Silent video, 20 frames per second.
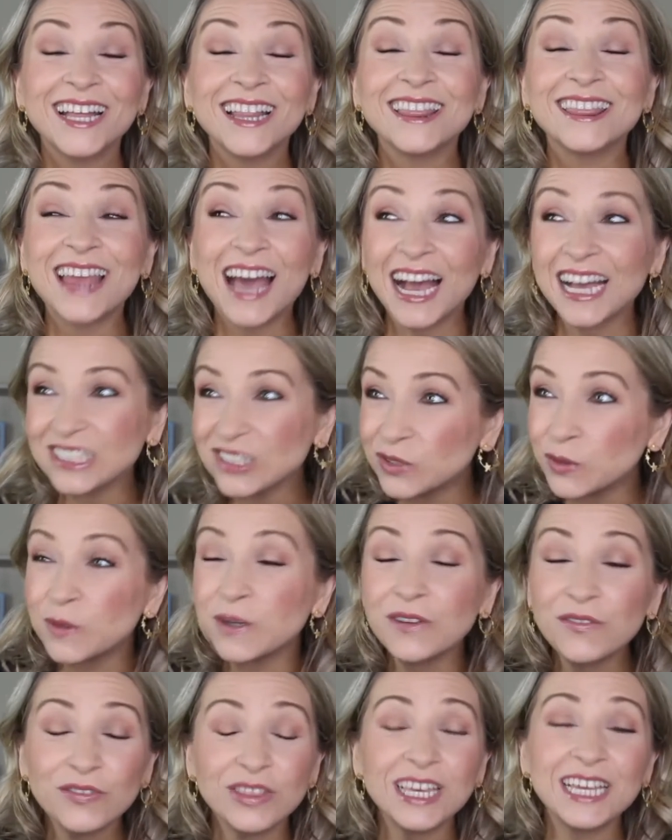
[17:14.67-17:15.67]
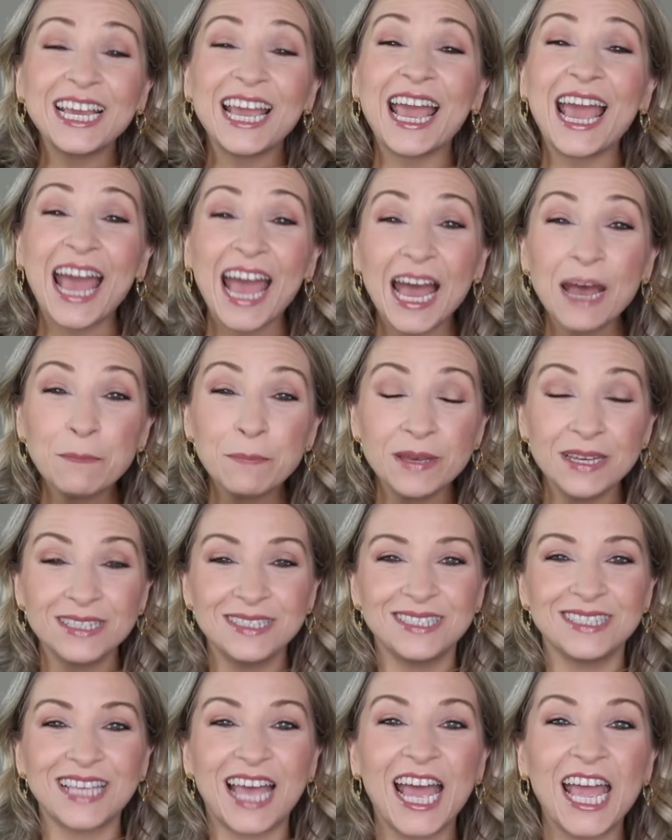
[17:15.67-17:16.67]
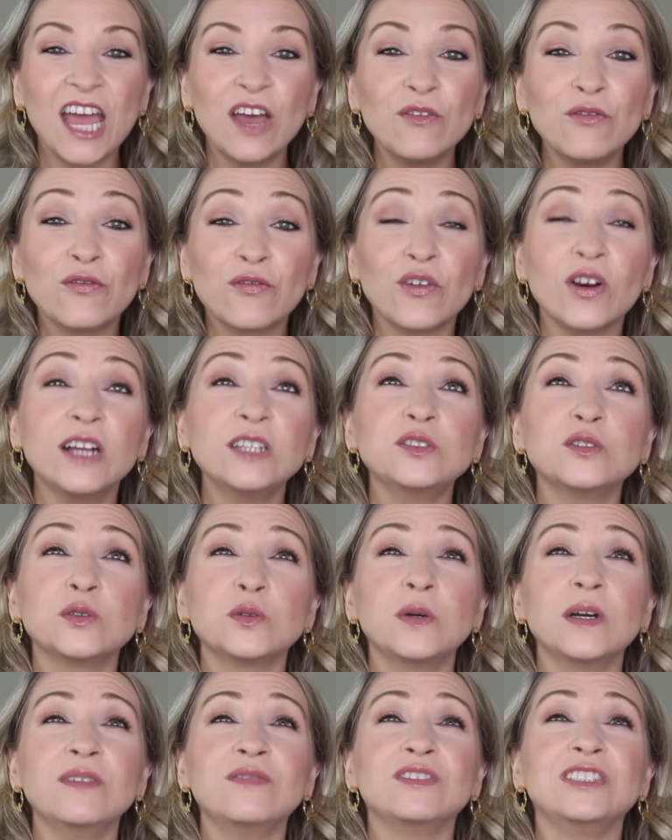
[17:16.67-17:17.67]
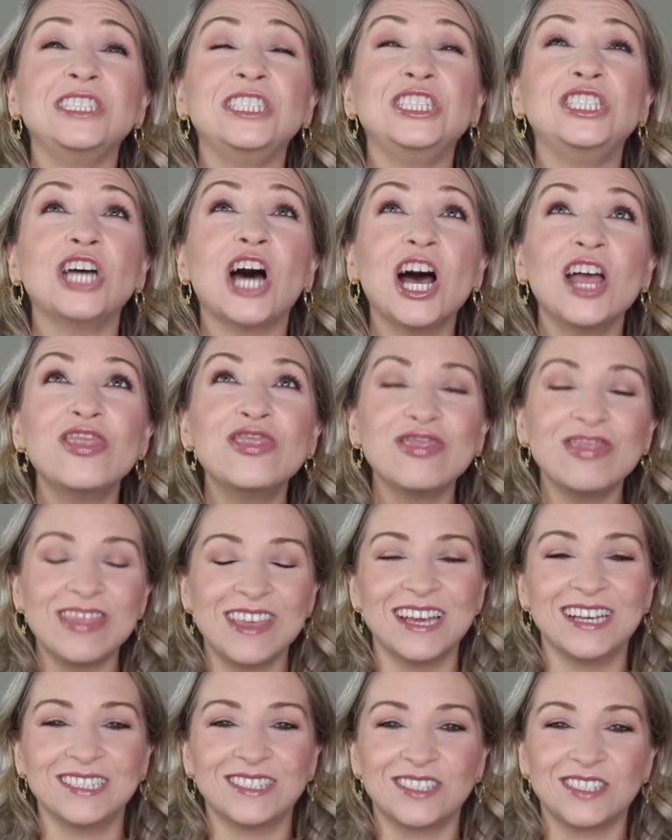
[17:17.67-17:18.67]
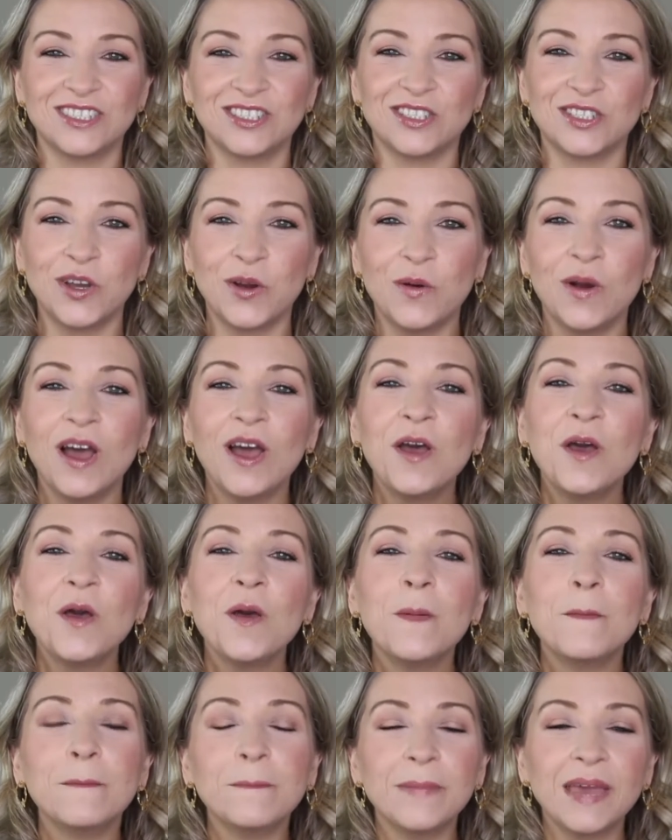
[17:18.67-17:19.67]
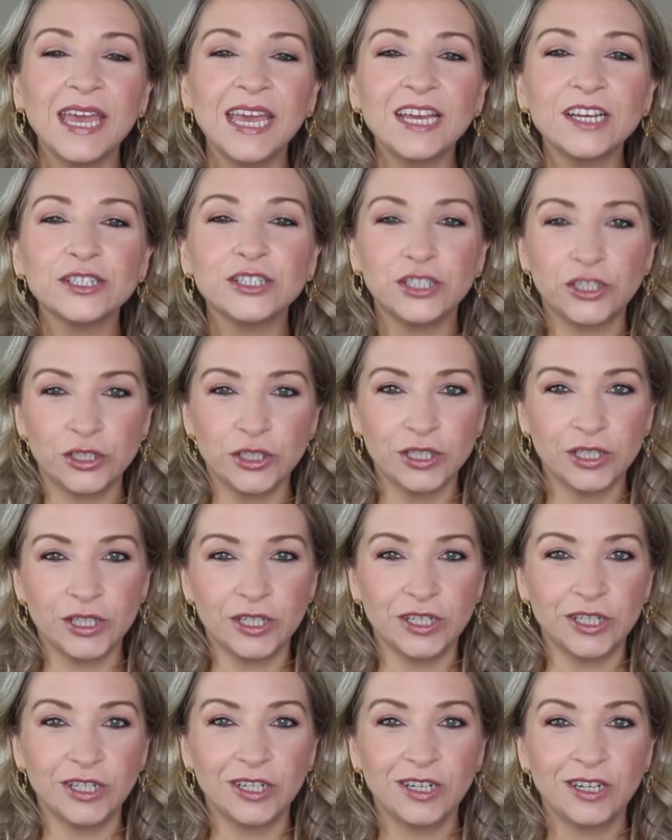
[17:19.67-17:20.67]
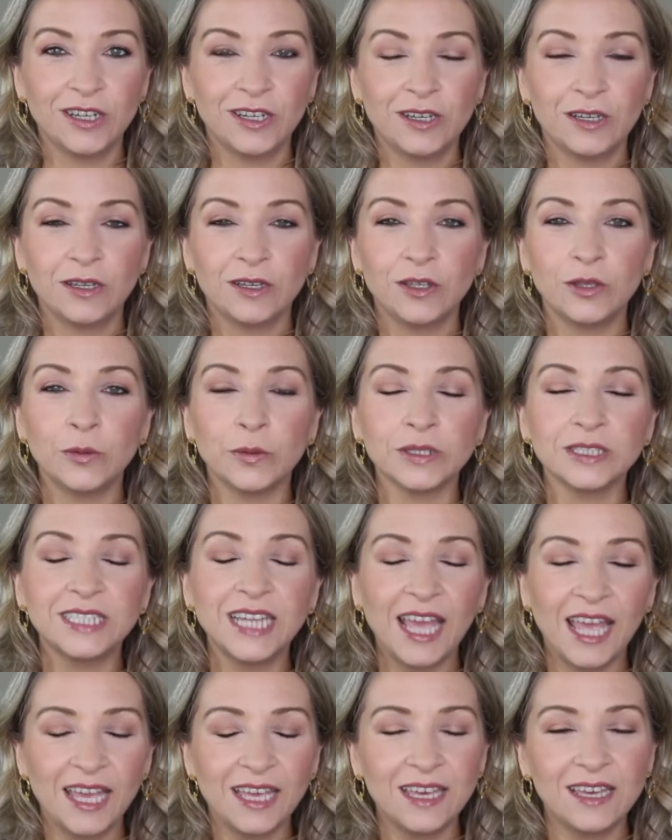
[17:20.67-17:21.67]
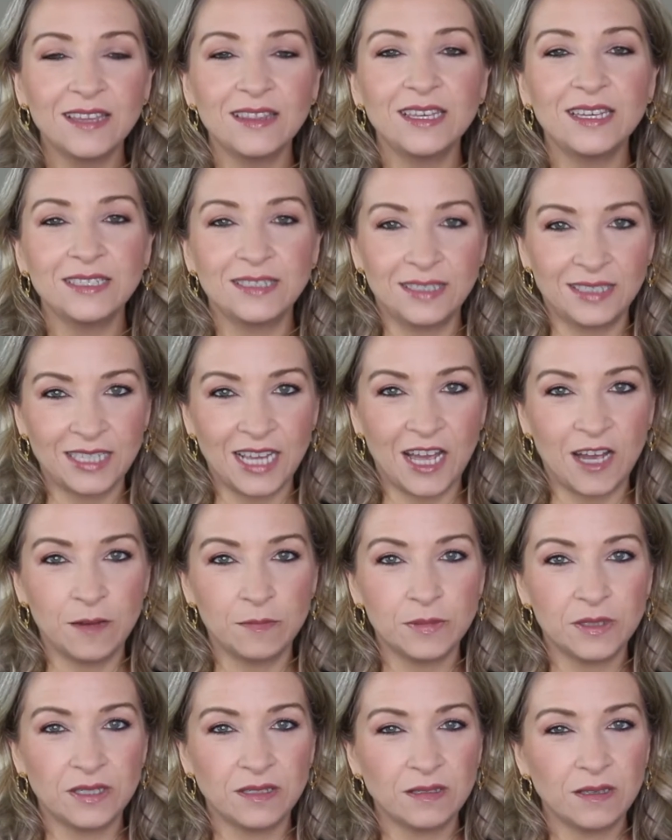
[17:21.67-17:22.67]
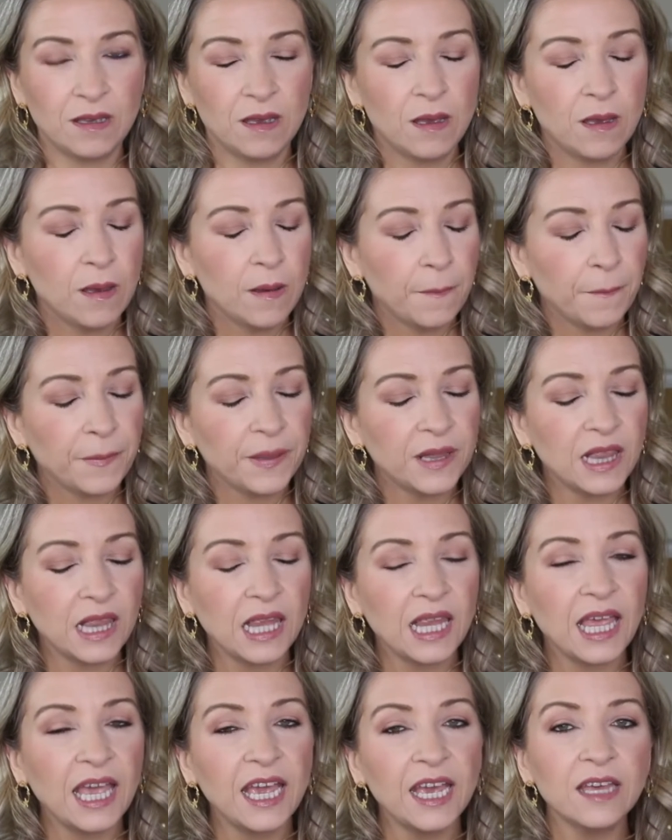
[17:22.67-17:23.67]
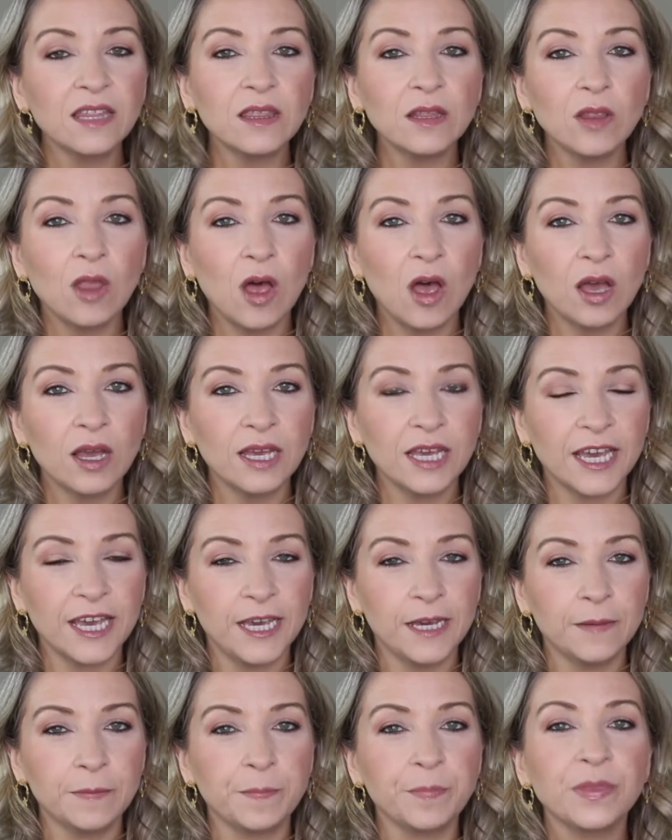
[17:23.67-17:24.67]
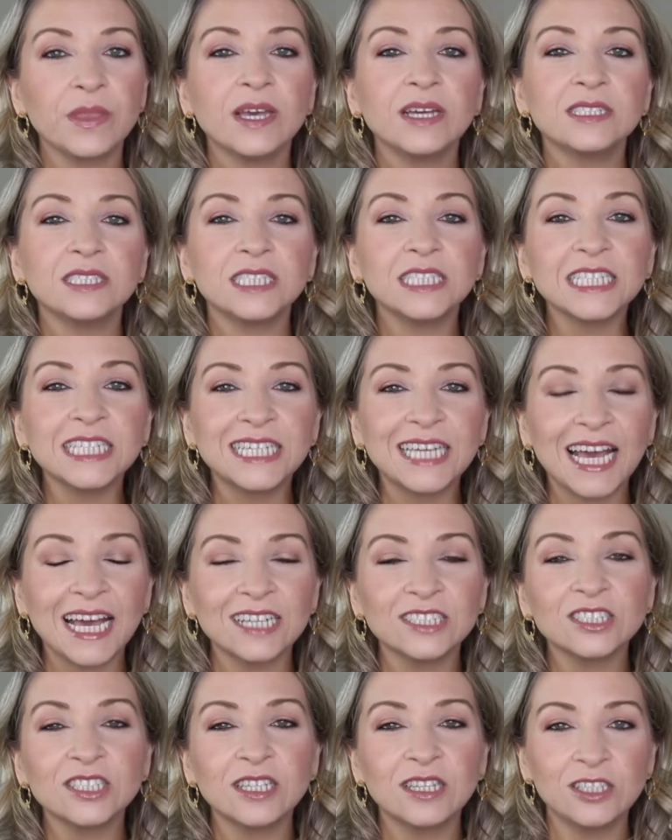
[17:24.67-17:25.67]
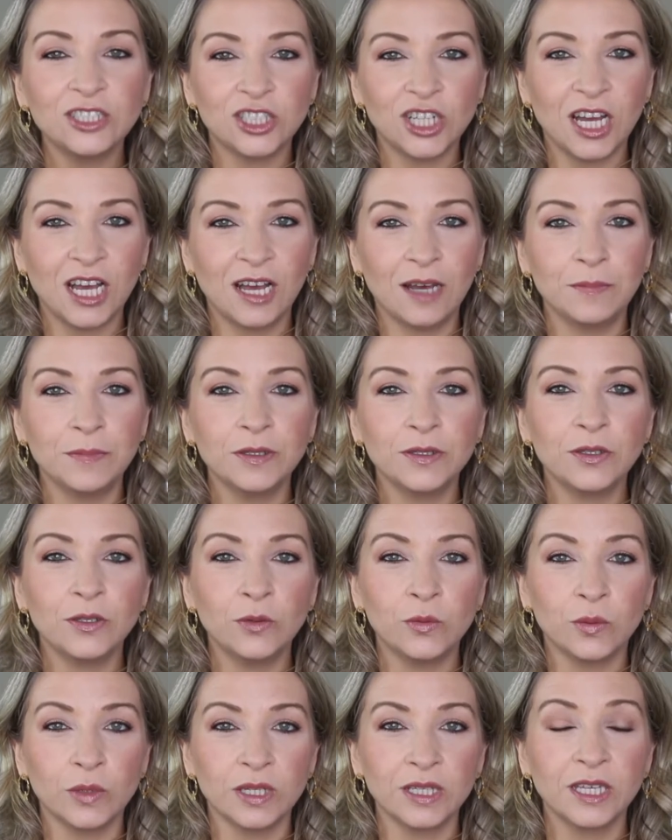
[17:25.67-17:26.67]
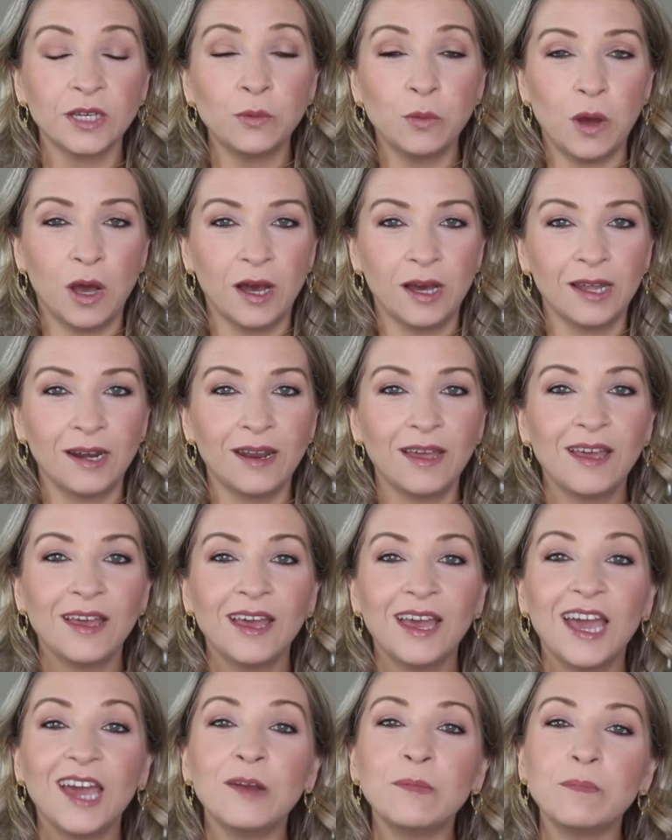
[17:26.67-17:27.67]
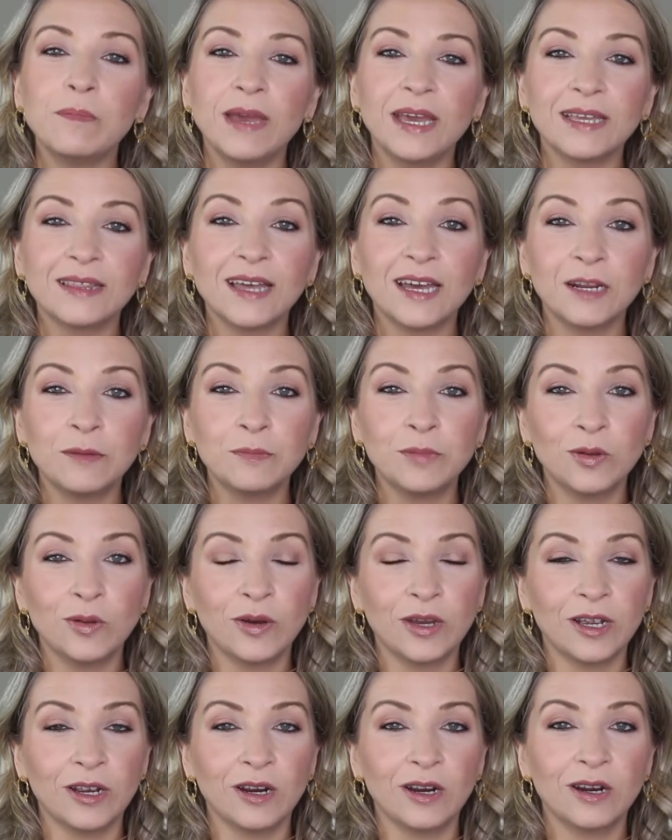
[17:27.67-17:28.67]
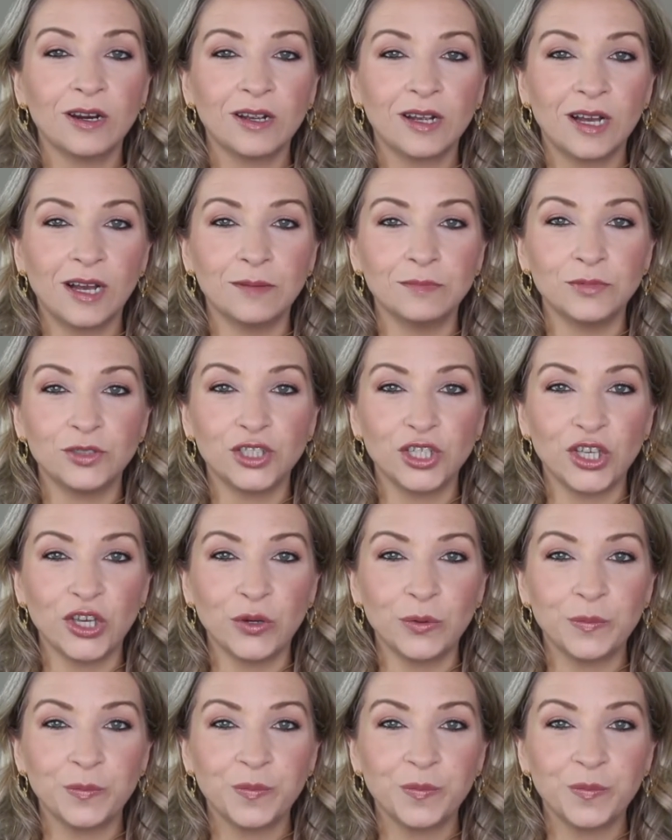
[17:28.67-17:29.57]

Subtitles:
That sort of thing happens. I have friends who have done this. So make sure you are taking these steps, play the long game to get to the job you really want and make that employer come to you.